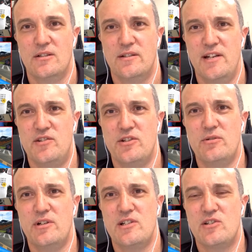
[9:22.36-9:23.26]
They
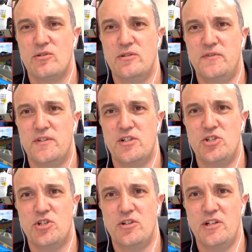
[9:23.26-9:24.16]
do, and it's good for
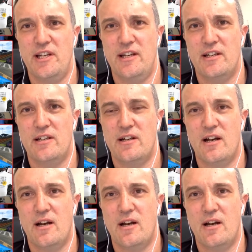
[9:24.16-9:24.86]
tuning it.